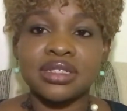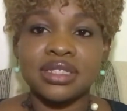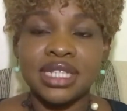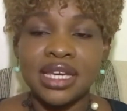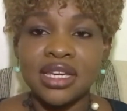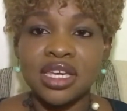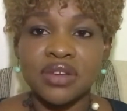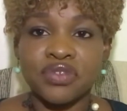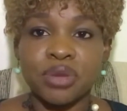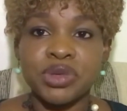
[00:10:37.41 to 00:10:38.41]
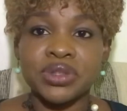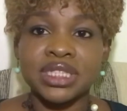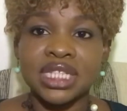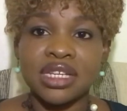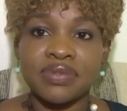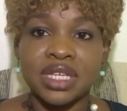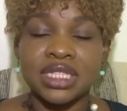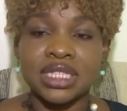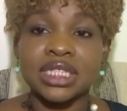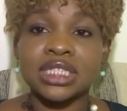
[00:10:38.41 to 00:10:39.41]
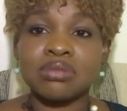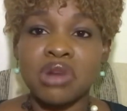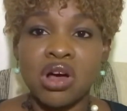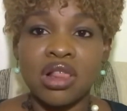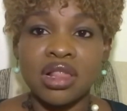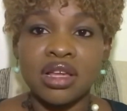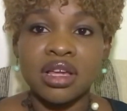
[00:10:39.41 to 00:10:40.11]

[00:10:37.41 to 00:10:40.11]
taking from your savings is small.